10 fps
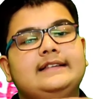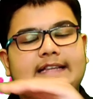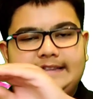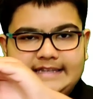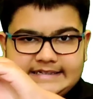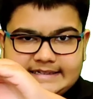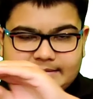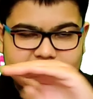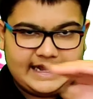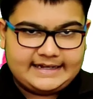then
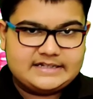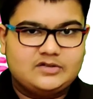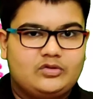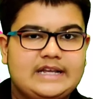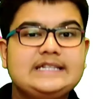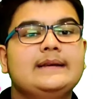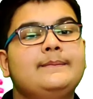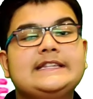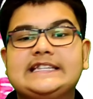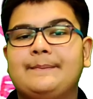this line is known as
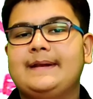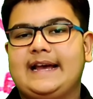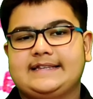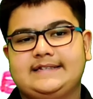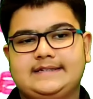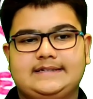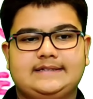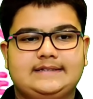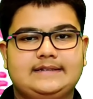principal axis.